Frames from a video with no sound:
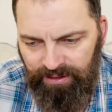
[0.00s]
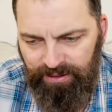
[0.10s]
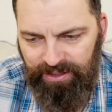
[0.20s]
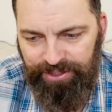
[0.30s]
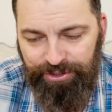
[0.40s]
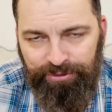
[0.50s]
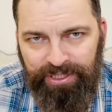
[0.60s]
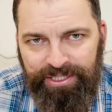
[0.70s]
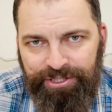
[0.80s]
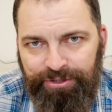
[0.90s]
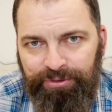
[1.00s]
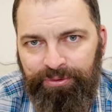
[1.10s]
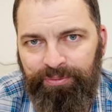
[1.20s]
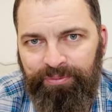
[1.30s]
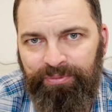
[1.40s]
They do let
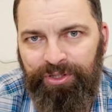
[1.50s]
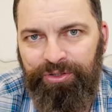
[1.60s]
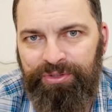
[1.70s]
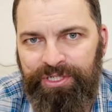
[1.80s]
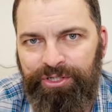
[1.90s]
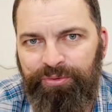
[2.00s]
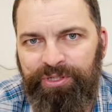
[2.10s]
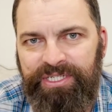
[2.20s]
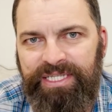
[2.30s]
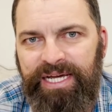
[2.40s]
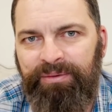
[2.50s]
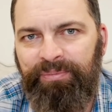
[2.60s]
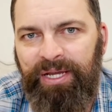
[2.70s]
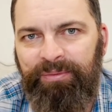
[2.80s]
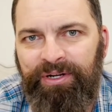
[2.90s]
you use it towards the down
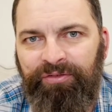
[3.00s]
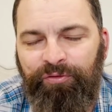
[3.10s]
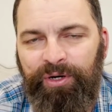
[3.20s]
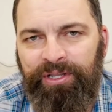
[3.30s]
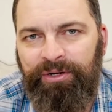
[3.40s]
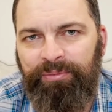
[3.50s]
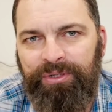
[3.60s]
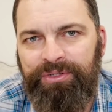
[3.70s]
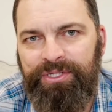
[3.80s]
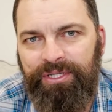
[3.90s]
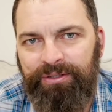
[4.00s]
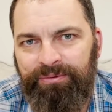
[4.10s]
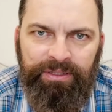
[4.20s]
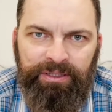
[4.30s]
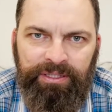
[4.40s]
payment of one of their boats though.
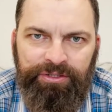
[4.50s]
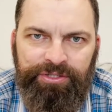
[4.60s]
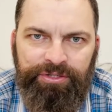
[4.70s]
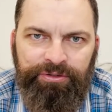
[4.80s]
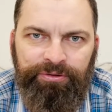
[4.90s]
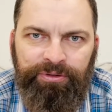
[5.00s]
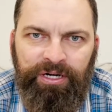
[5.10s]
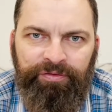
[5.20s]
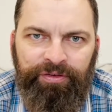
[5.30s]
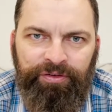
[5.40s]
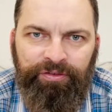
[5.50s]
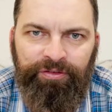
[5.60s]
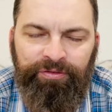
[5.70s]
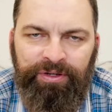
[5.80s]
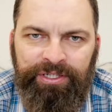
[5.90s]
They also
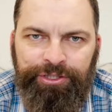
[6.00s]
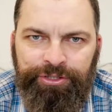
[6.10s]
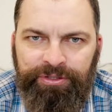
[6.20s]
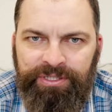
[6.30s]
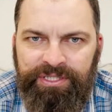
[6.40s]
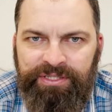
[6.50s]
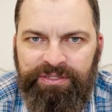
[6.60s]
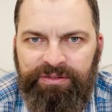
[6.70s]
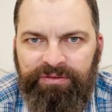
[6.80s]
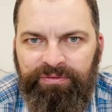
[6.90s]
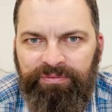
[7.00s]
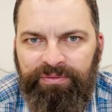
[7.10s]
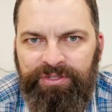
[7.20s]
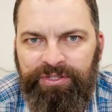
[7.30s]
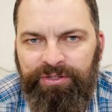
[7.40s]
offer insurance,
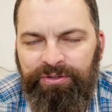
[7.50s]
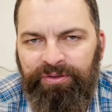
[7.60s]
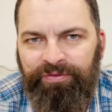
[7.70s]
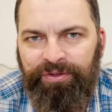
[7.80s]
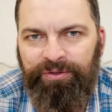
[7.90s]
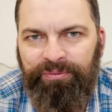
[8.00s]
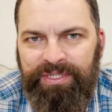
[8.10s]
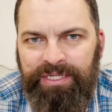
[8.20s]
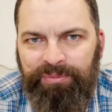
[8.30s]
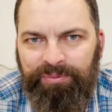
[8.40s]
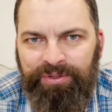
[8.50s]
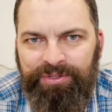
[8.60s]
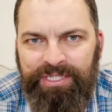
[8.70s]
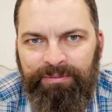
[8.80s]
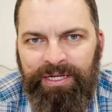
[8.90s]
so if you mess up the boat
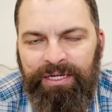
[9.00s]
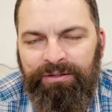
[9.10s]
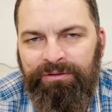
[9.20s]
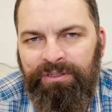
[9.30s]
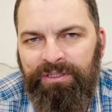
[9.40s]
somehow,